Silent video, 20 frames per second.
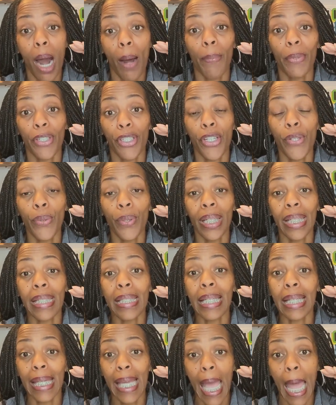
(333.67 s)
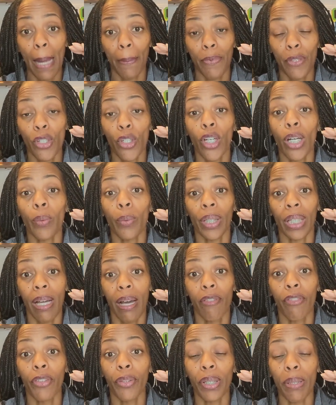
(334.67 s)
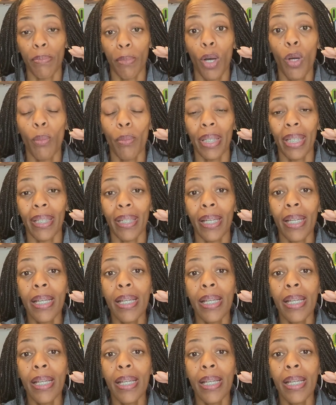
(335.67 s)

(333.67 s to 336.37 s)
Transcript: opportunity to capture a recovery moment.